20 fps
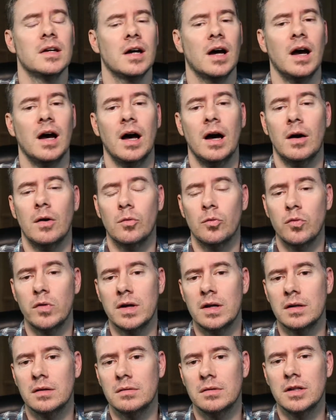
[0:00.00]

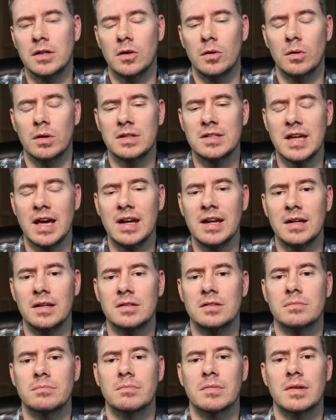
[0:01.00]
When, you know, a
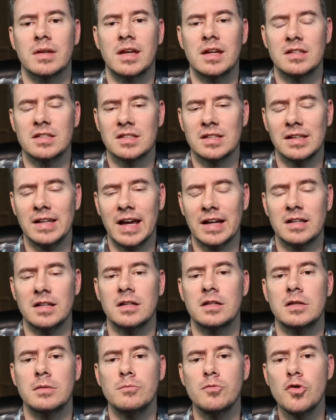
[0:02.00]
tenant gets
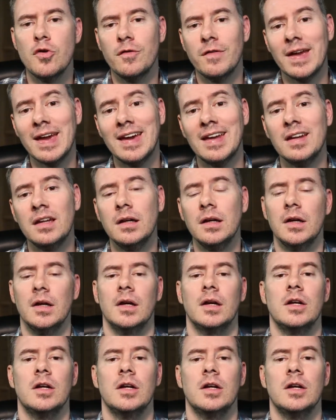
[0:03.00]
selected to move in,